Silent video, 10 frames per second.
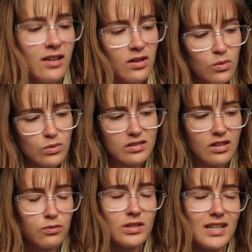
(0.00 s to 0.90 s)
Gogh
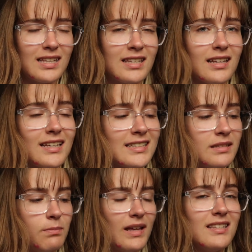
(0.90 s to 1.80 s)
stuff was is
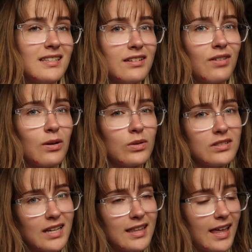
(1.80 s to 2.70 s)
expensive, I
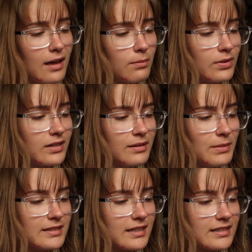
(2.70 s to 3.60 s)
will say that, but it
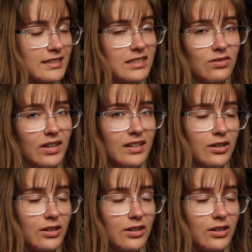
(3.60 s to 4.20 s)
makes sense because it's Van